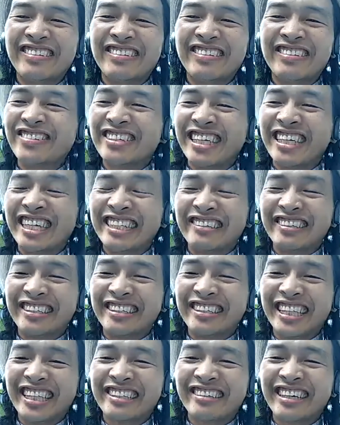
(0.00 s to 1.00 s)
potentially
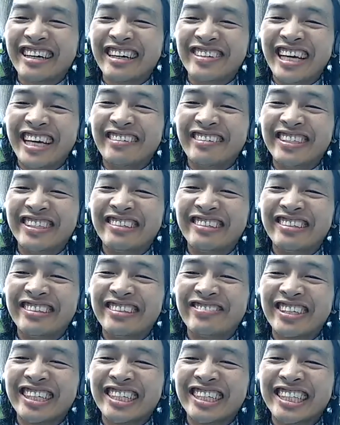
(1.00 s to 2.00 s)
Telegraph Avenue in
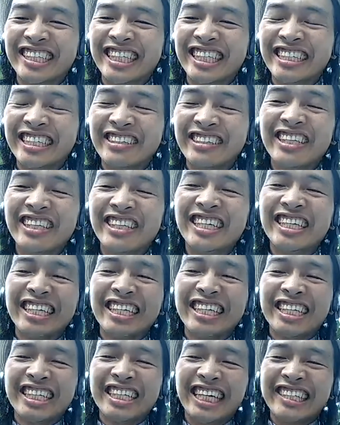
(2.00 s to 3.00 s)
Berkeley
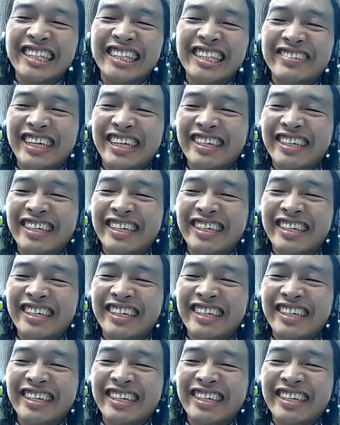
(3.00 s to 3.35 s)
as well.